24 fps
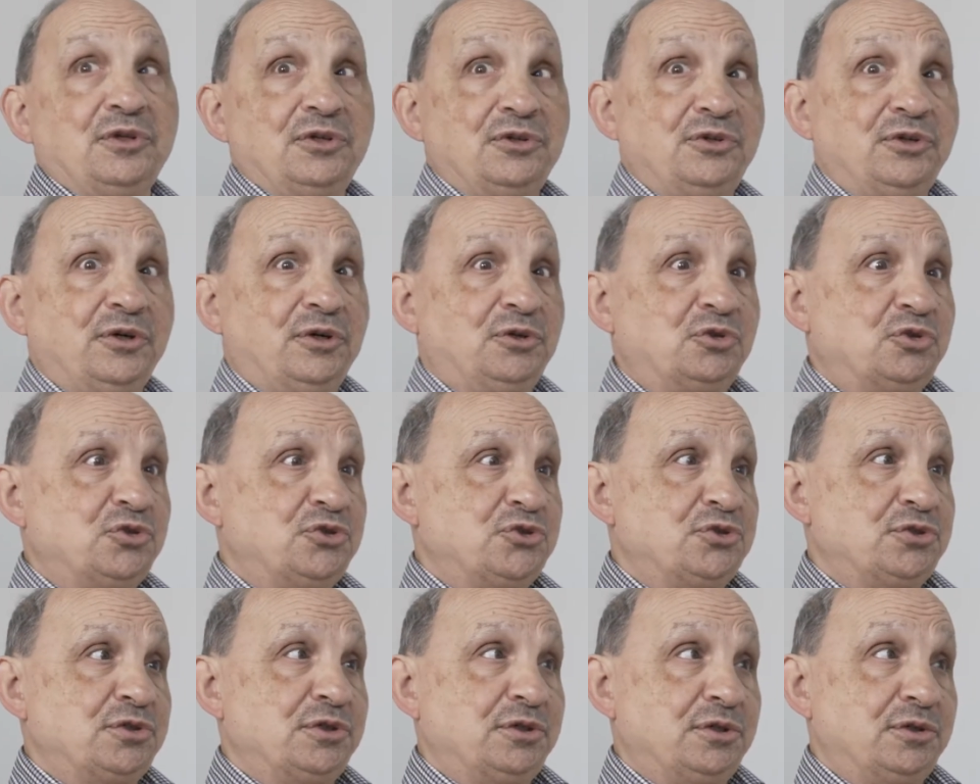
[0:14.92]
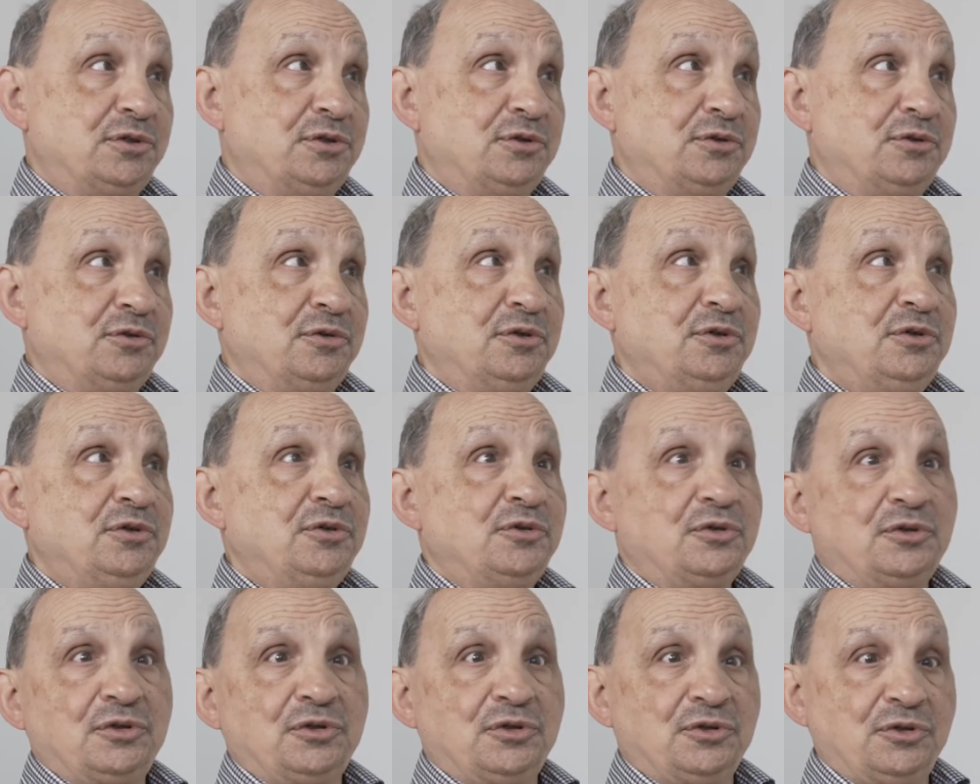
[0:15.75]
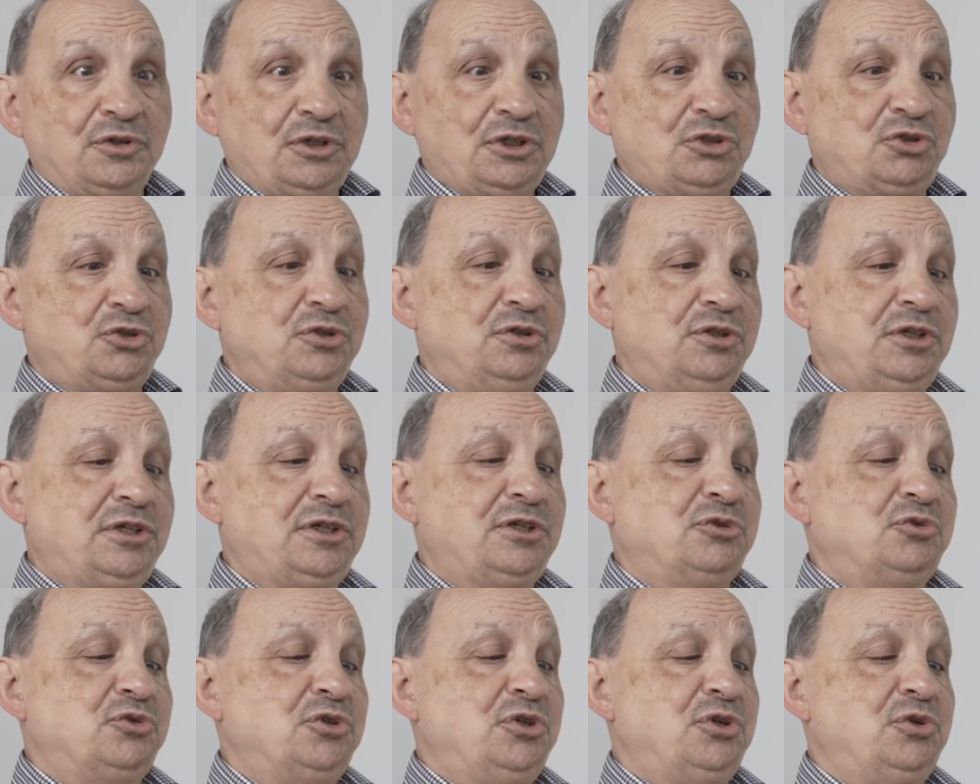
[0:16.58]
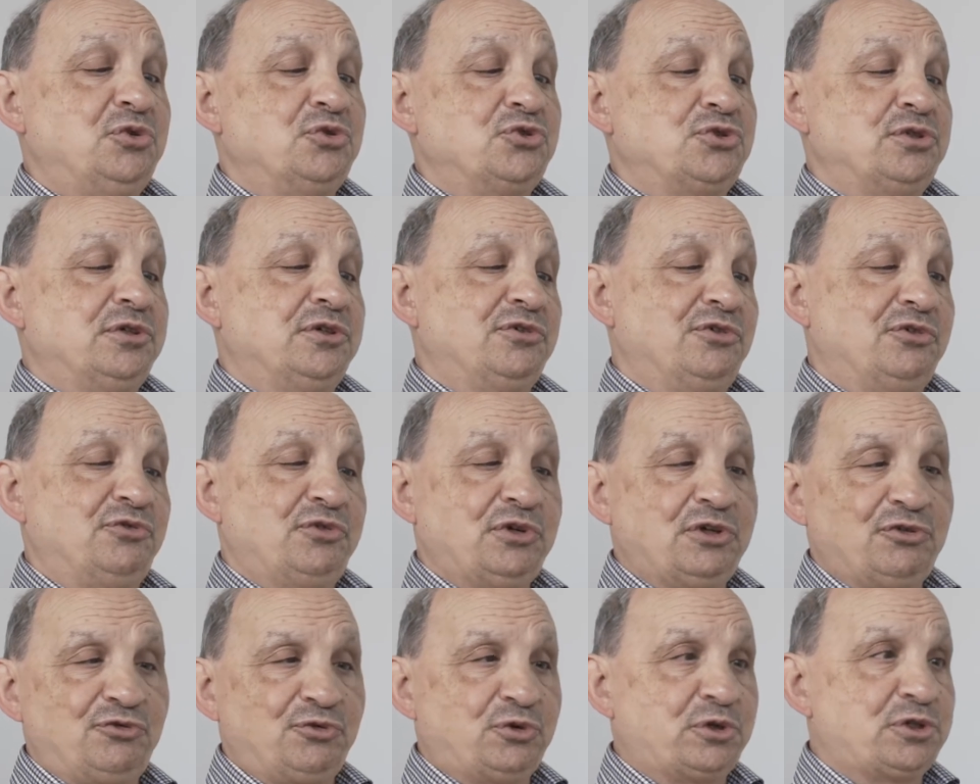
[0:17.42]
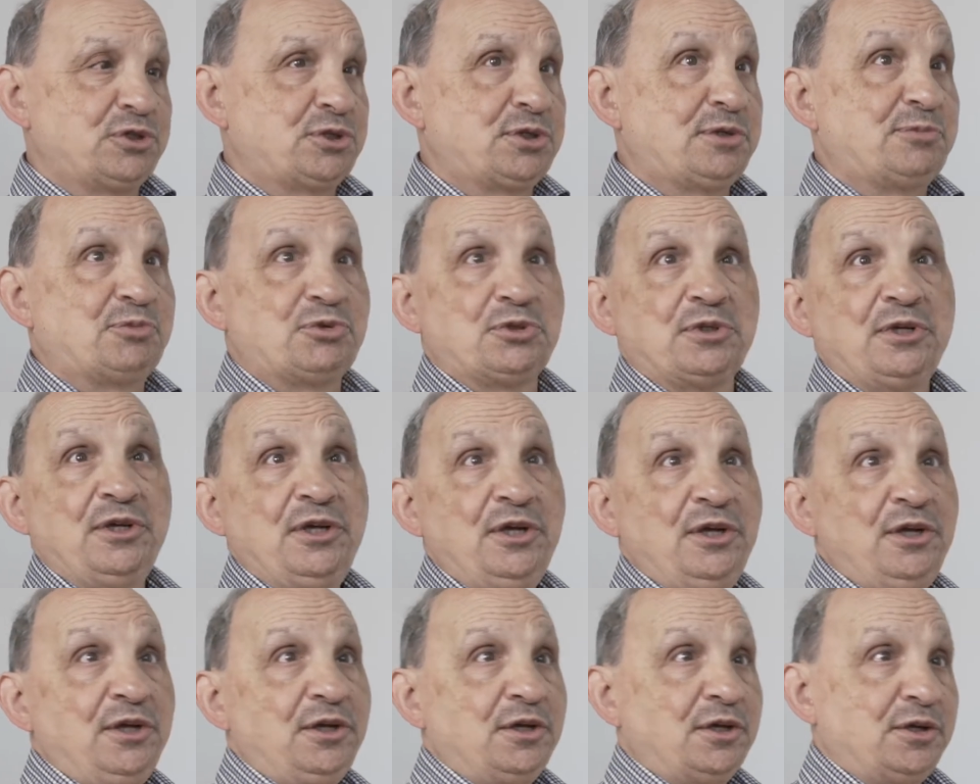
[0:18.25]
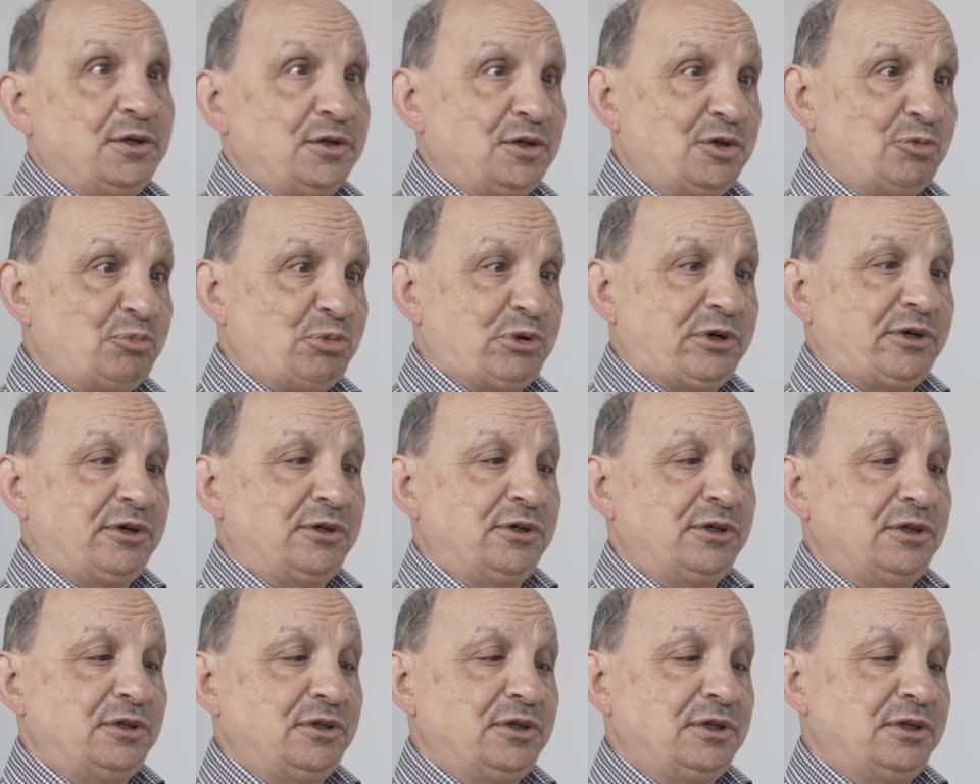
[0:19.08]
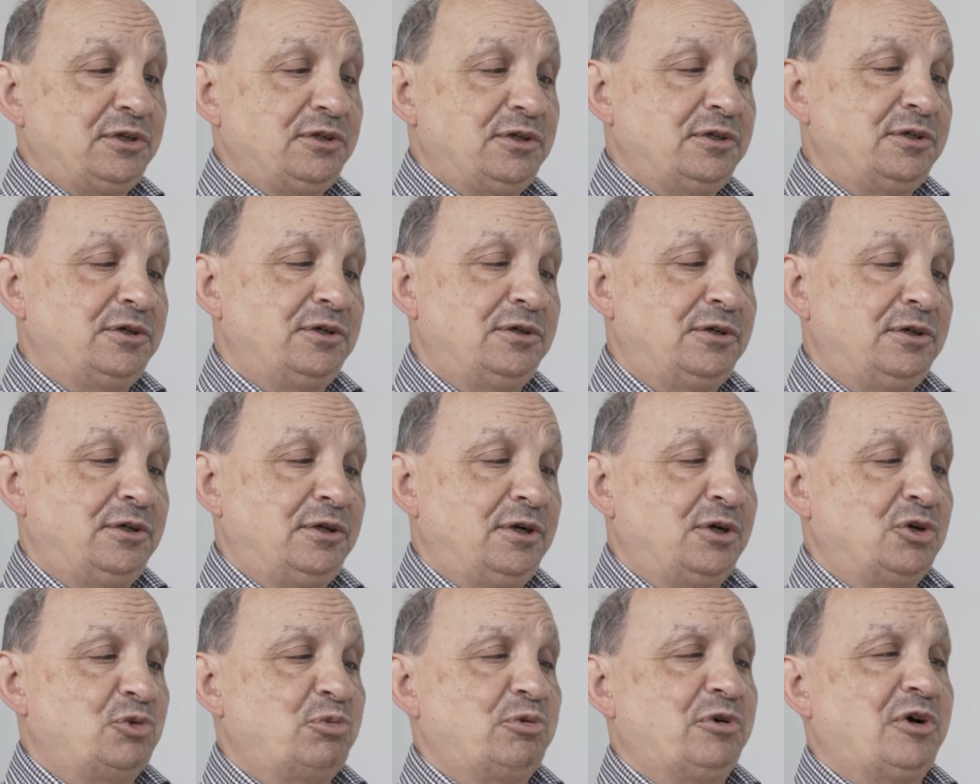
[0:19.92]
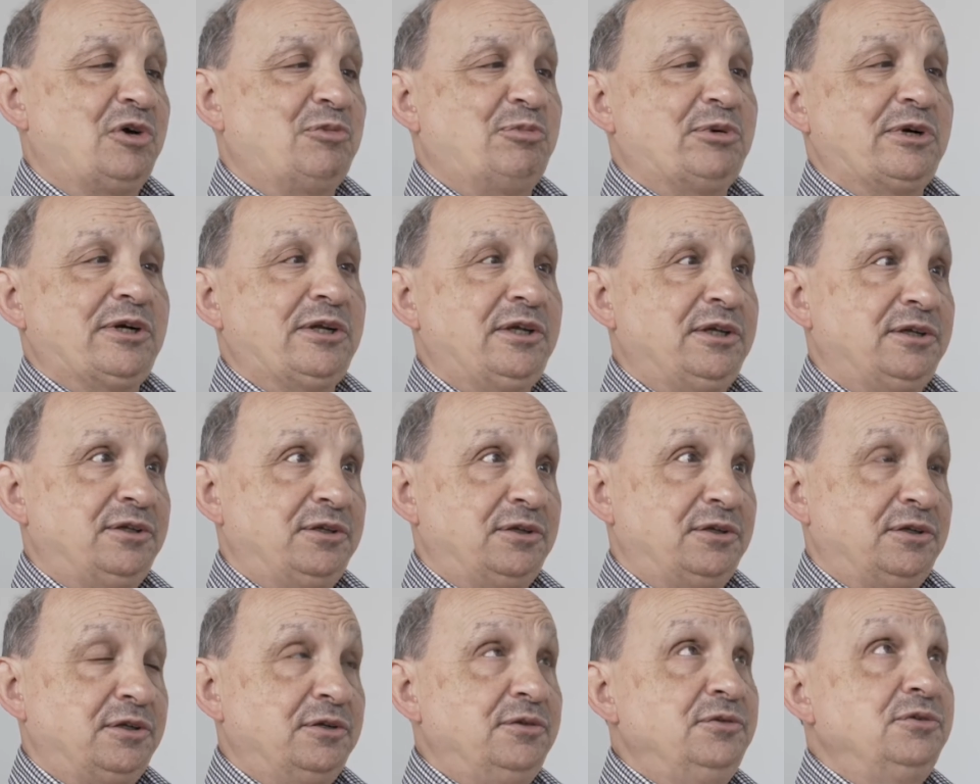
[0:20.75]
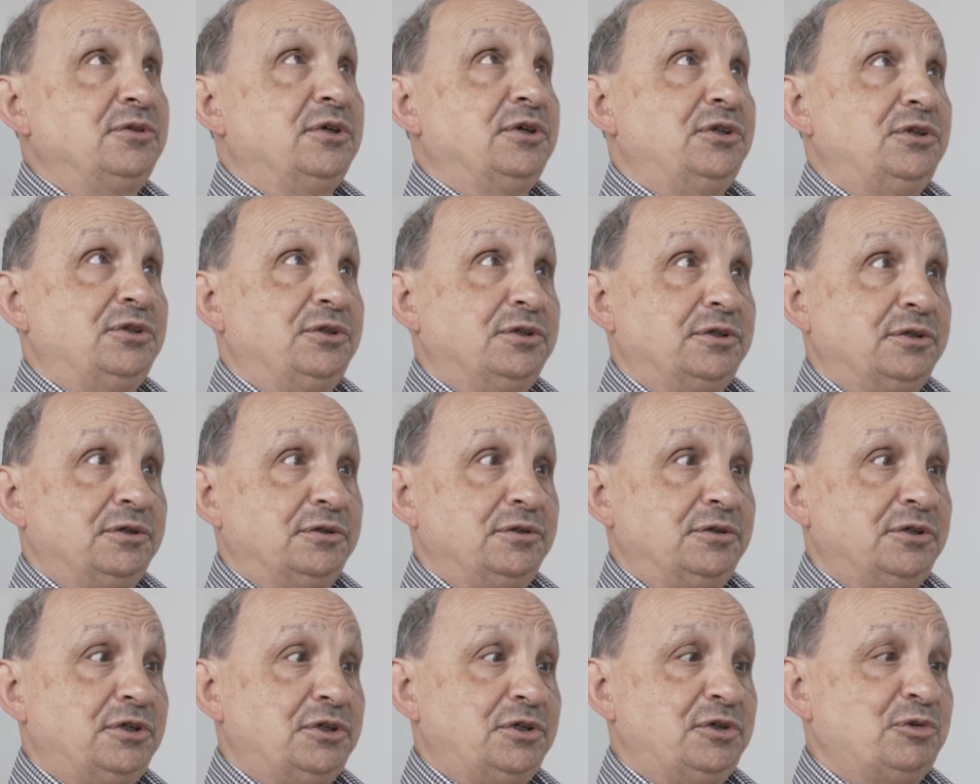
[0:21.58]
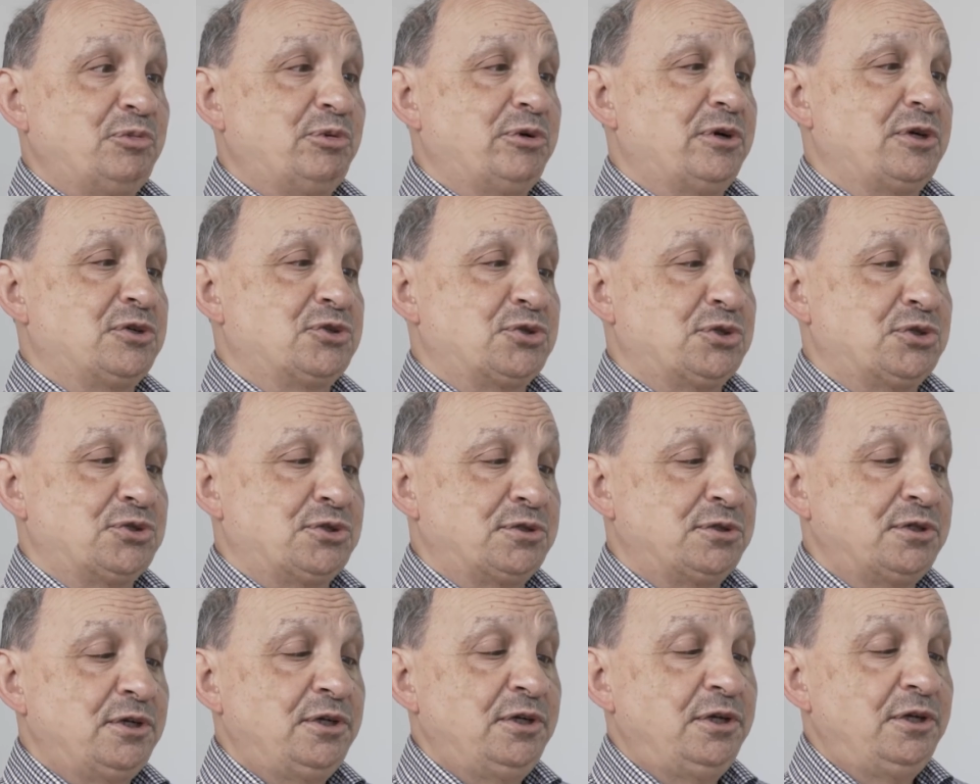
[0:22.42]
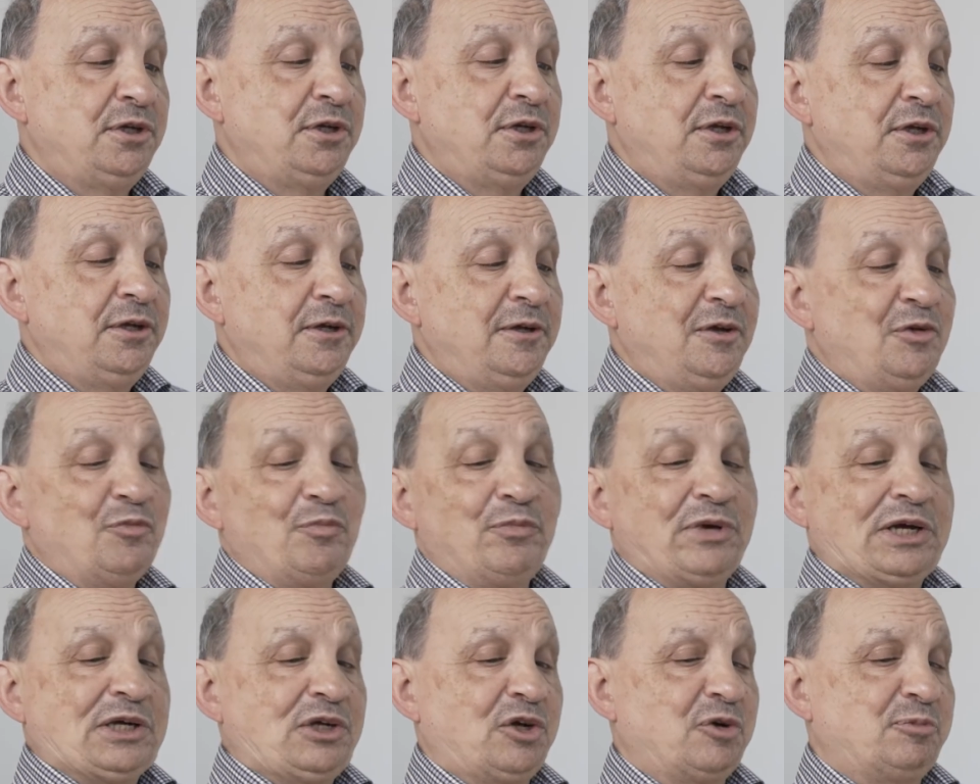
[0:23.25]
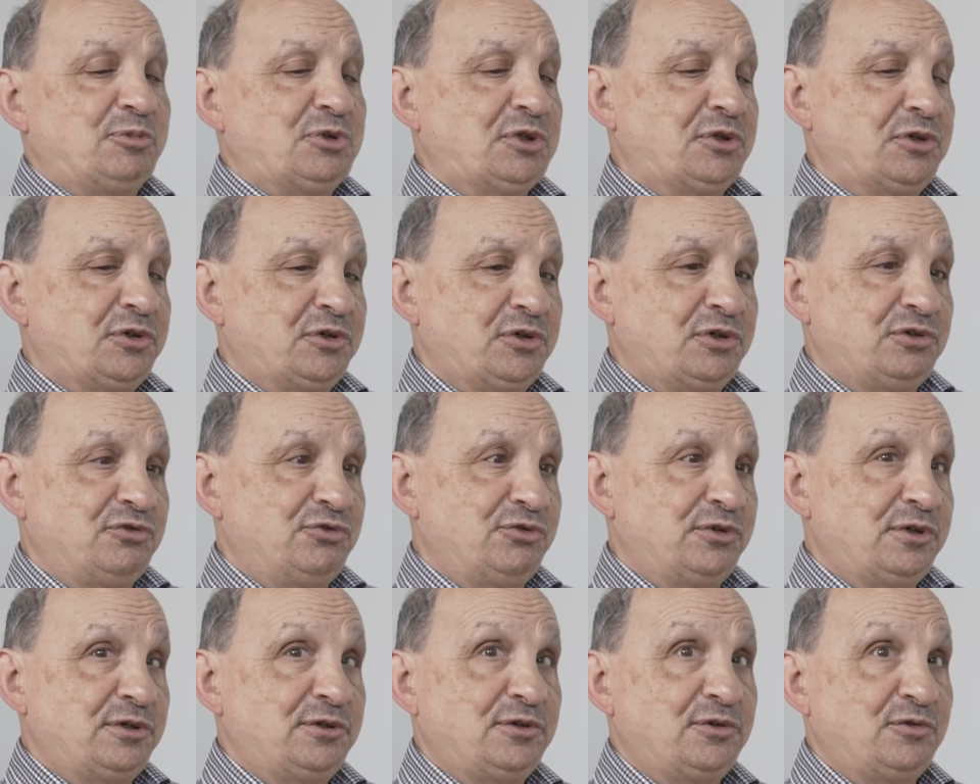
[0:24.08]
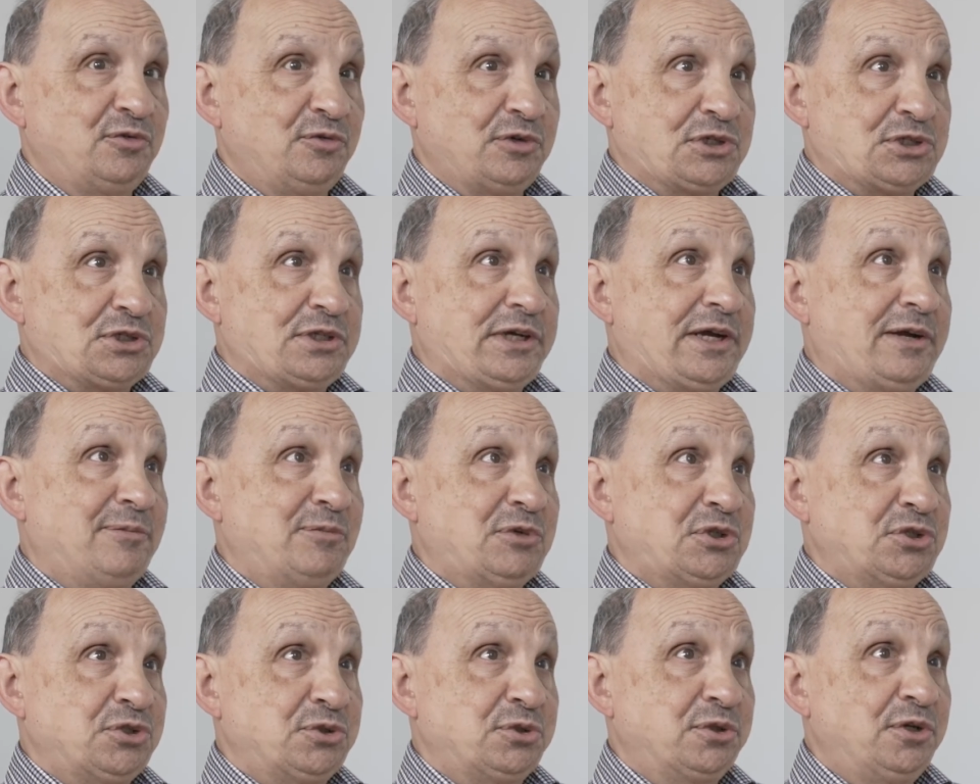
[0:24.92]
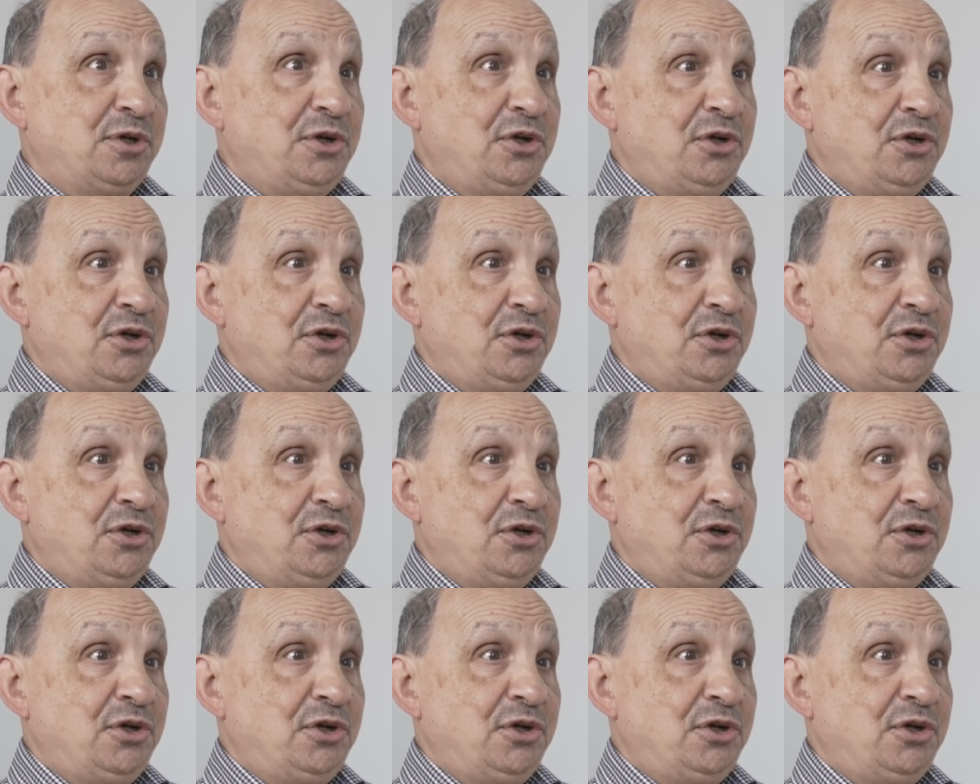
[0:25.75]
doctors needed to use the forceps, and apparently they didn't lock properly, and in the process, my optic nerve was damaged.